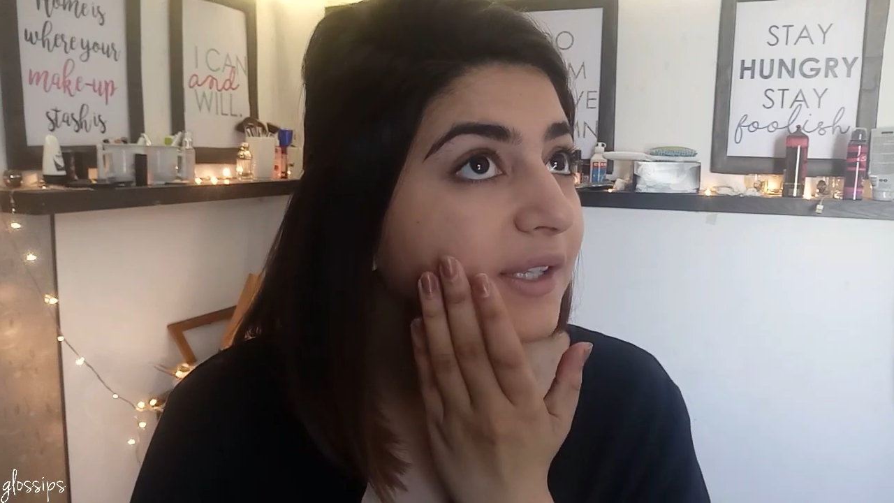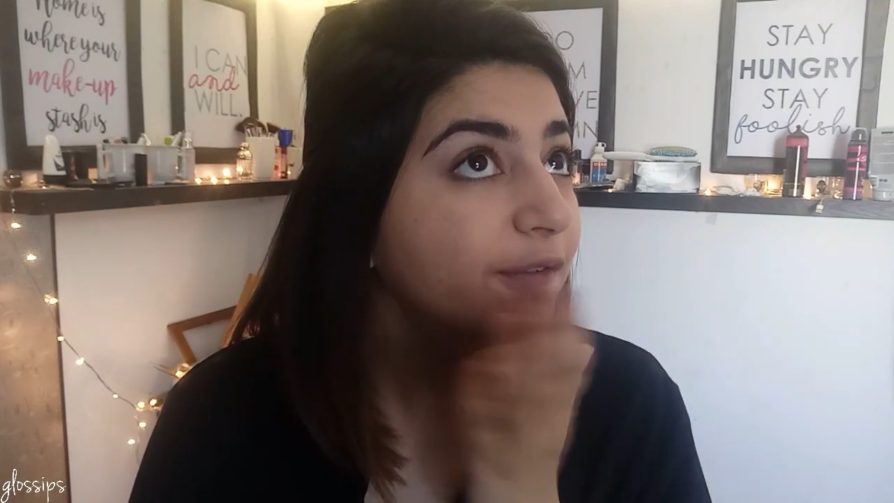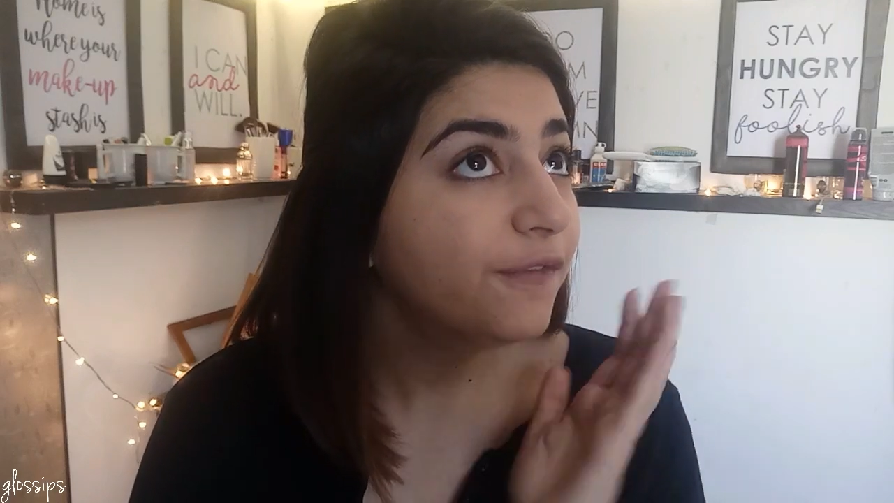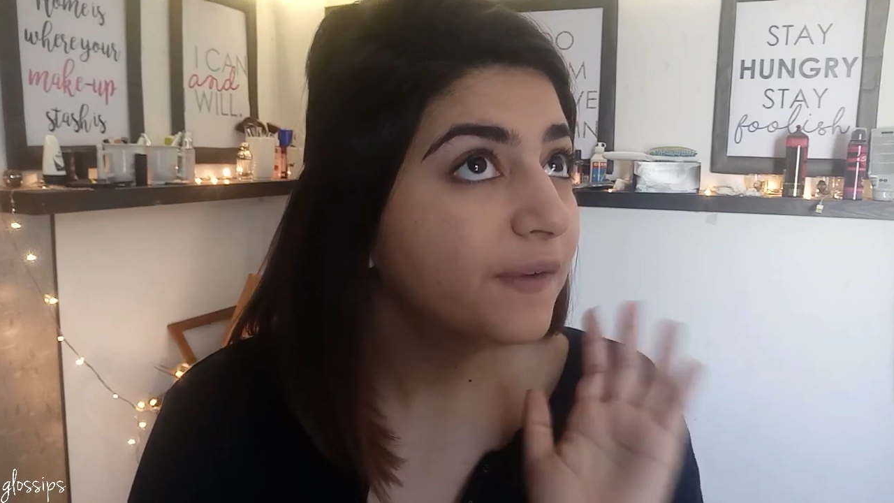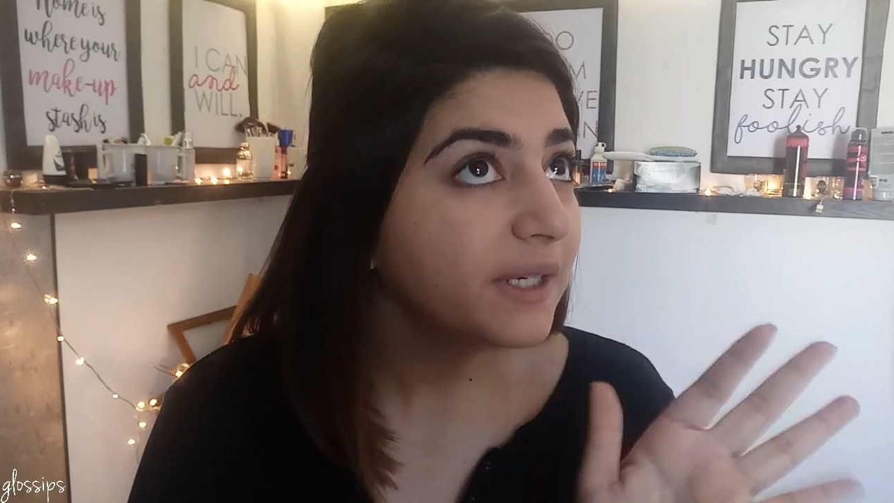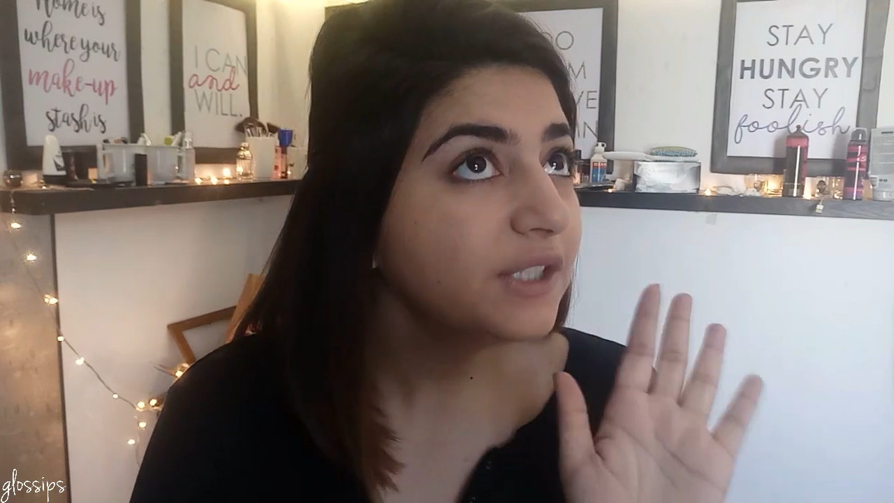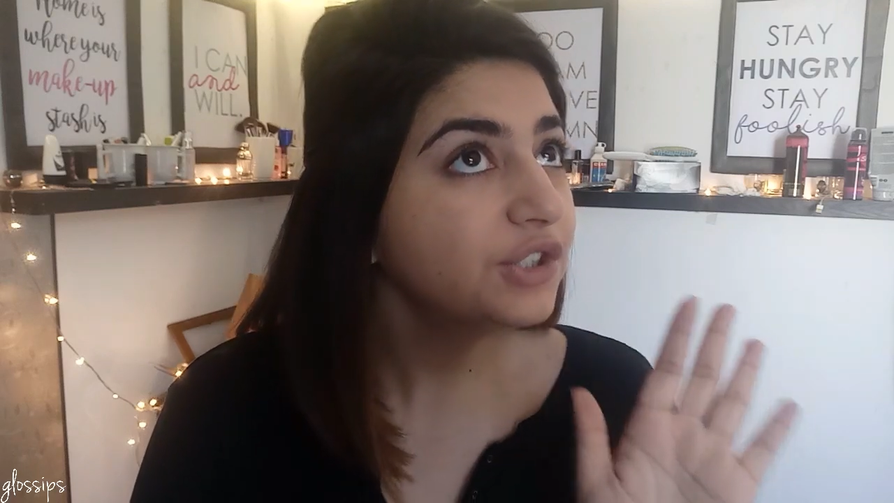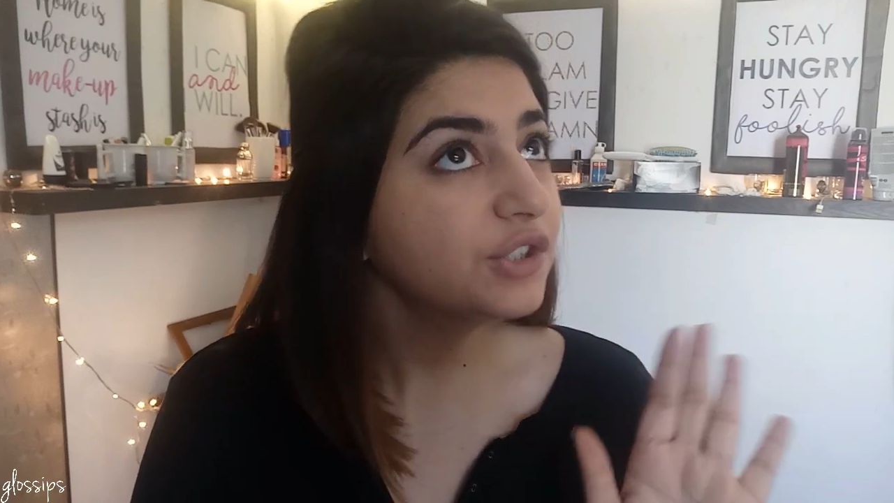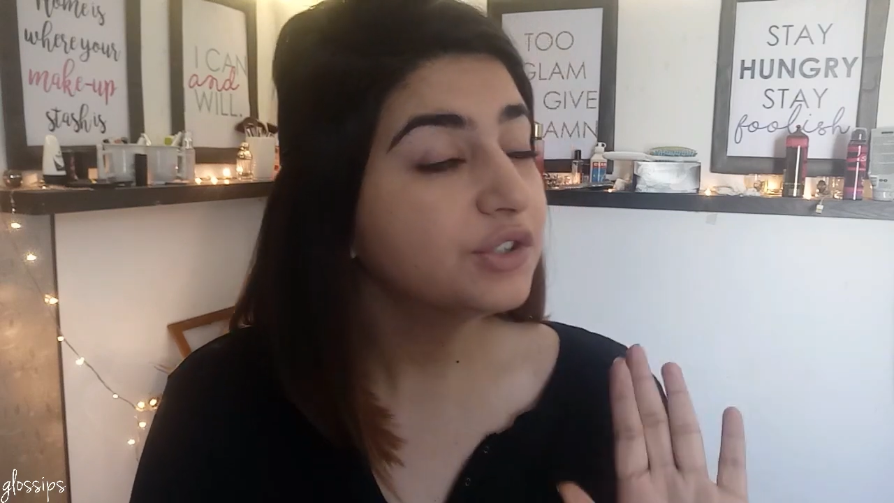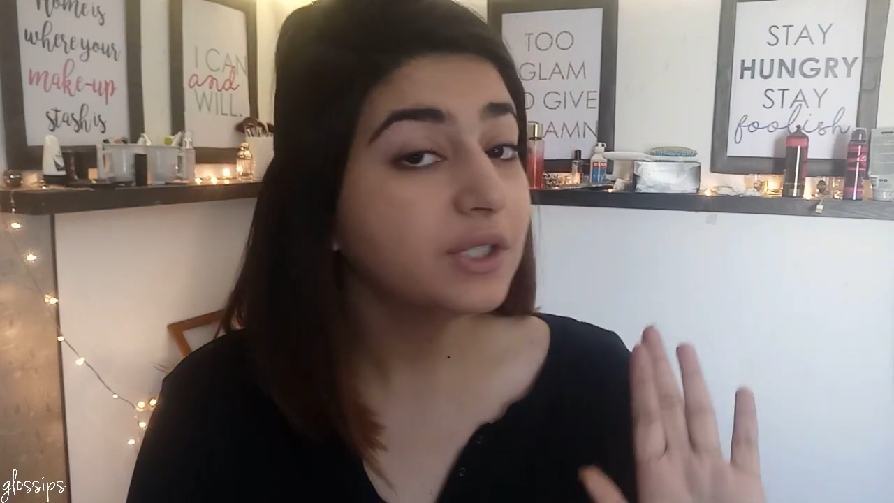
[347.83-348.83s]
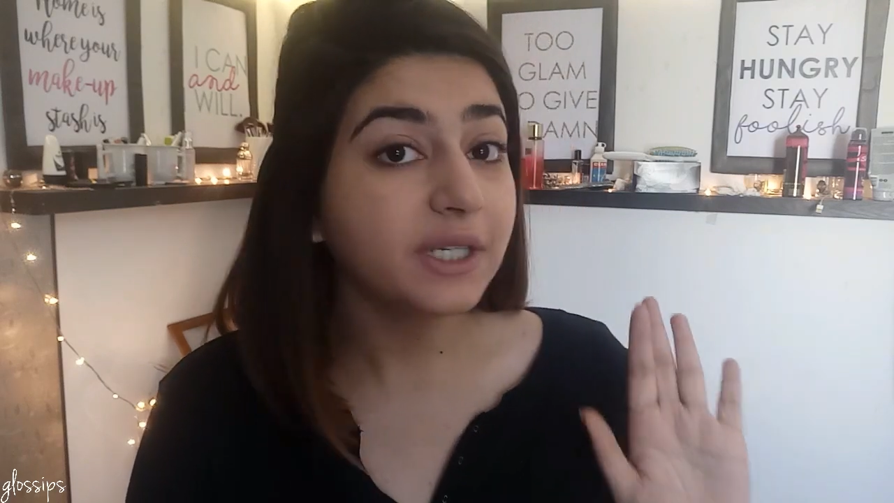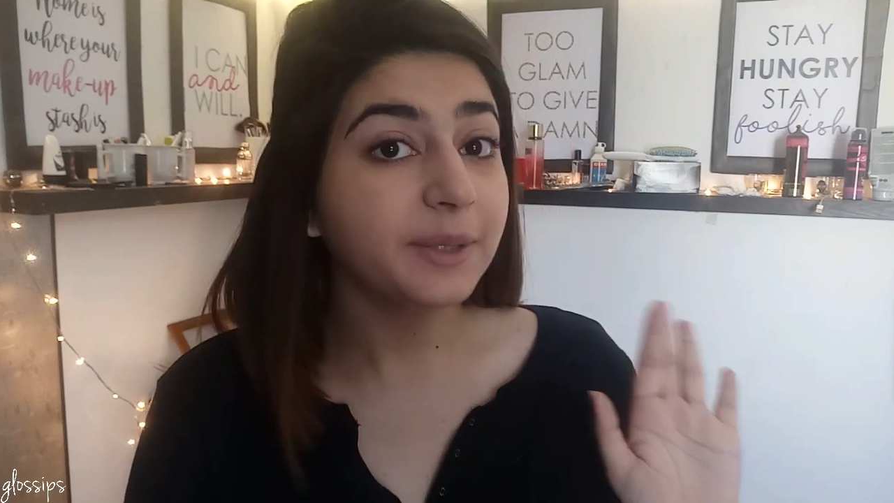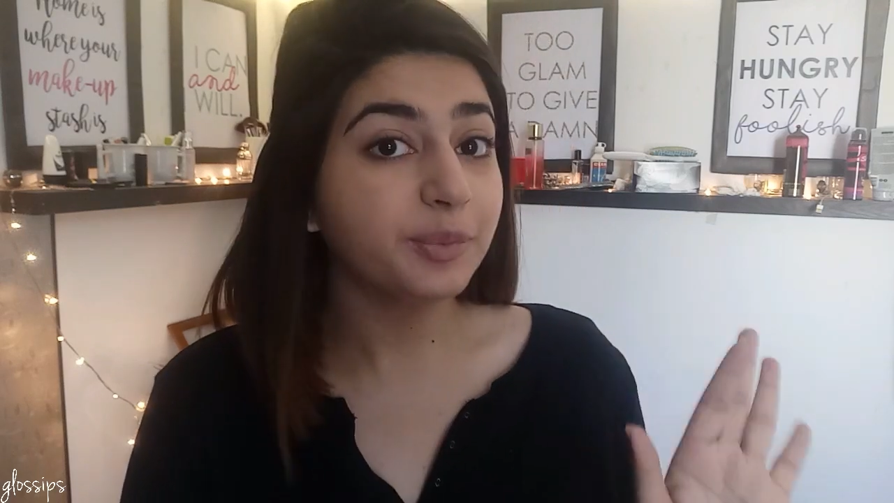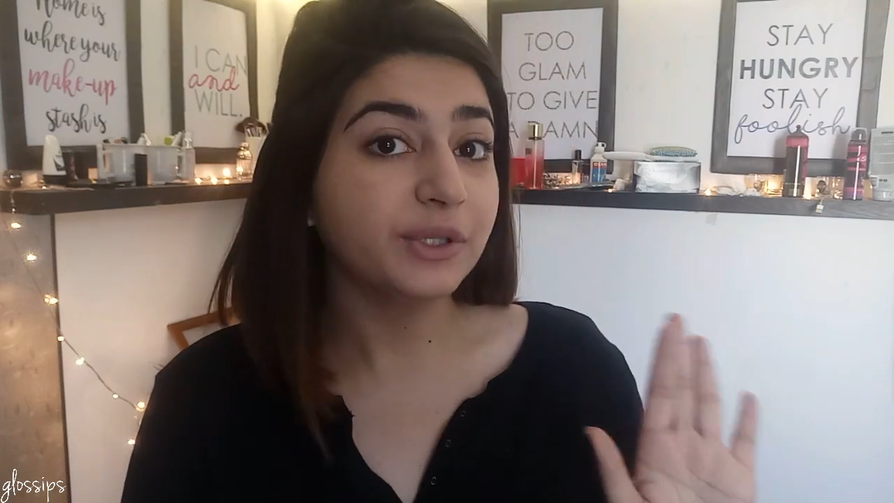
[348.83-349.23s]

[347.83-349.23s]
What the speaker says: the finish is really